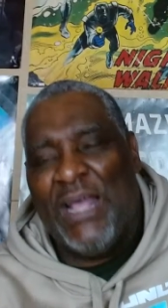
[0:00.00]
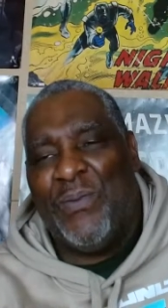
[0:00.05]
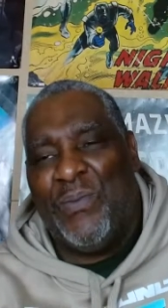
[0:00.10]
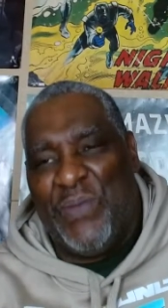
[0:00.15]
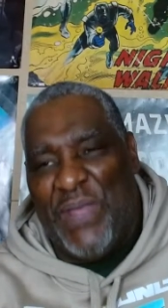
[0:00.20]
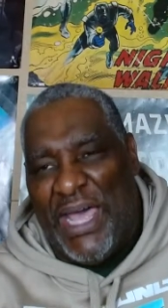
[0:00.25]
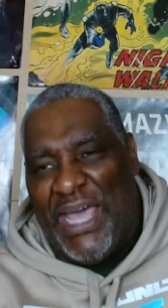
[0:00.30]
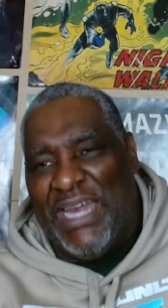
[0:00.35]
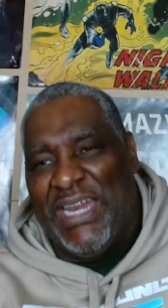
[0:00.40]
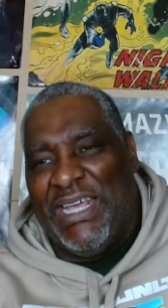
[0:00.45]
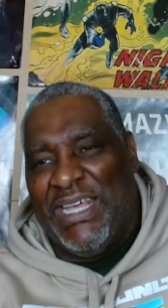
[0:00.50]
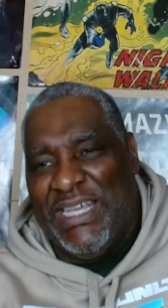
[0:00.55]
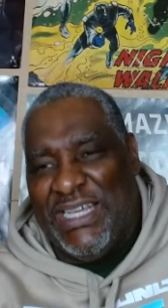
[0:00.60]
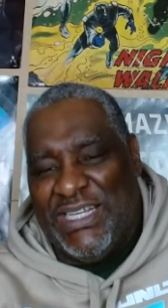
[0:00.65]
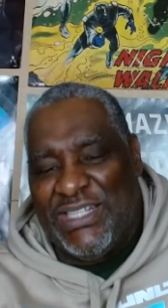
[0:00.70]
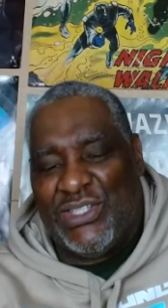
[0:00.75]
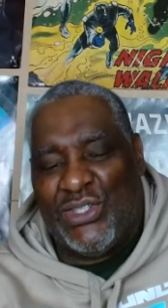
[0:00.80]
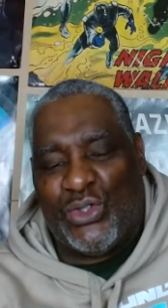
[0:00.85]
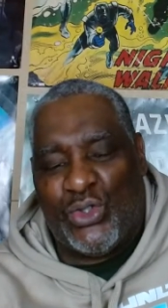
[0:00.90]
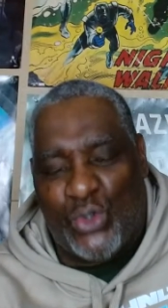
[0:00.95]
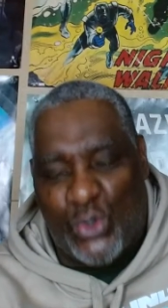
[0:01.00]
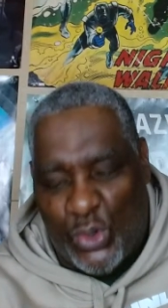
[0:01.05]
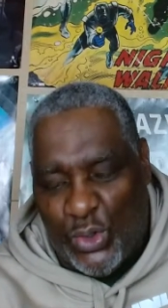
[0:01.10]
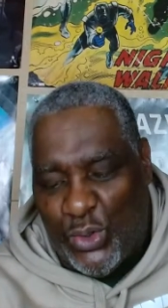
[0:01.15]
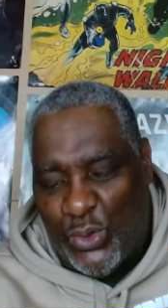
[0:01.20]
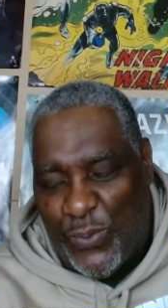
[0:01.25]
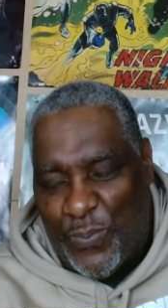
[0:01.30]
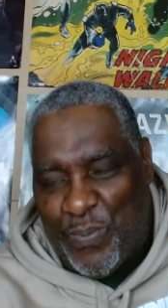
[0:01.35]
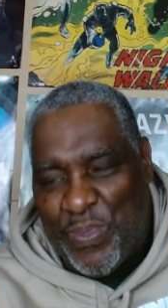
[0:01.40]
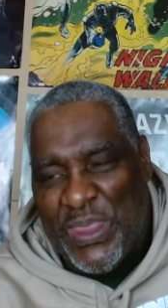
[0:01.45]
That is
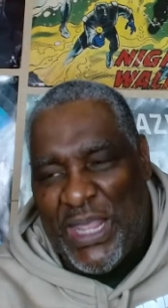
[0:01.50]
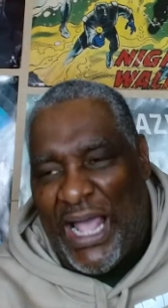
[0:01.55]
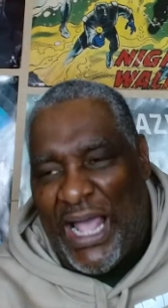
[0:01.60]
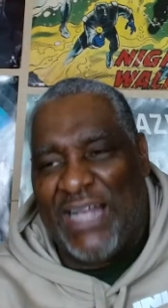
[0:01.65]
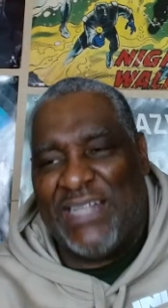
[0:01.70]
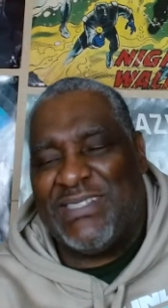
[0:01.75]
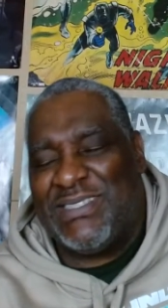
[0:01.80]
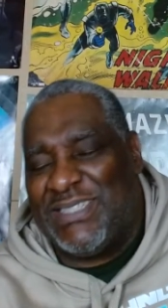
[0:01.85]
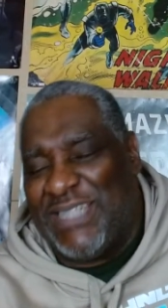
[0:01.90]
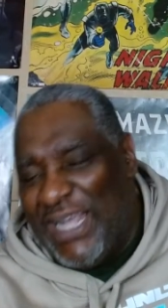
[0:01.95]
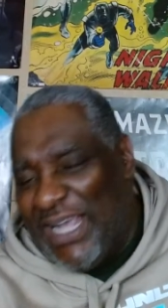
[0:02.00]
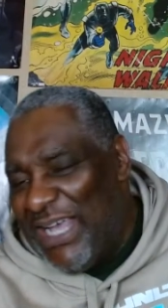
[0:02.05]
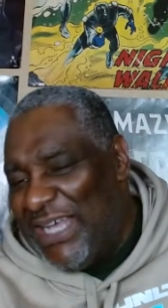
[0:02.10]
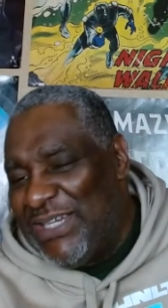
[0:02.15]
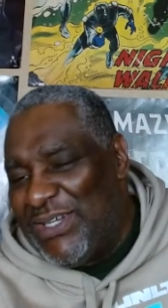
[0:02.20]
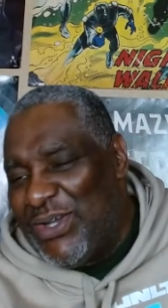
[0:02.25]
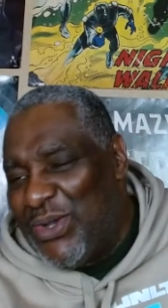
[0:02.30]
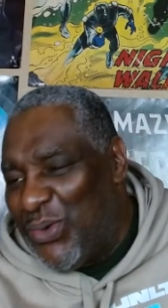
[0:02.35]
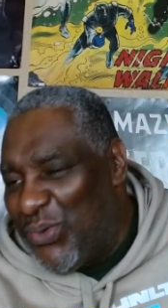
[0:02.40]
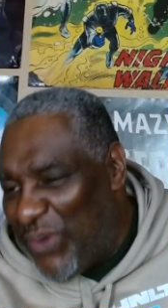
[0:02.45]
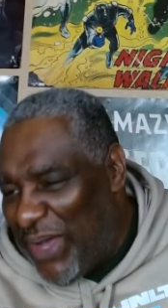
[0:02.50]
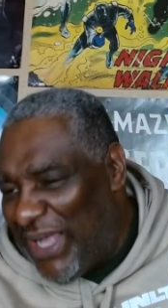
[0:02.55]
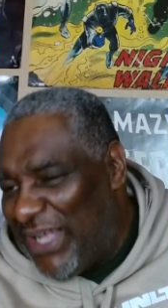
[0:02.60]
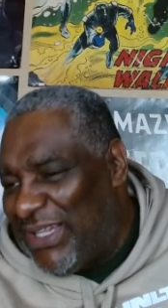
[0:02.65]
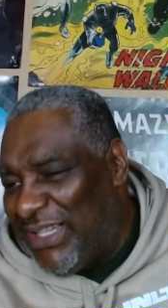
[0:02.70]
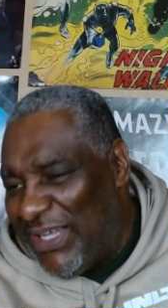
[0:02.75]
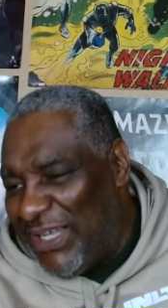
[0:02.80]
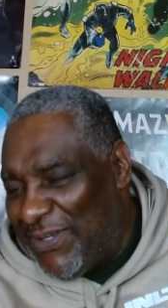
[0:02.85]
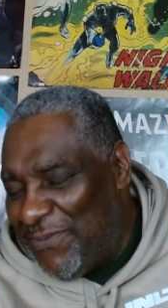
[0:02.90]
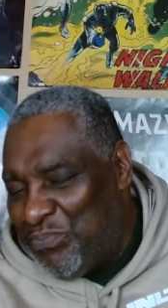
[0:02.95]
true. I stand
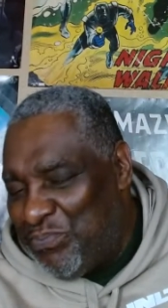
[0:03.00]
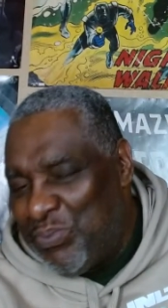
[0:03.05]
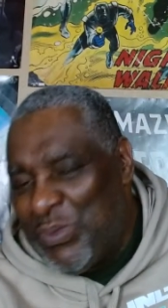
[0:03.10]
corrected.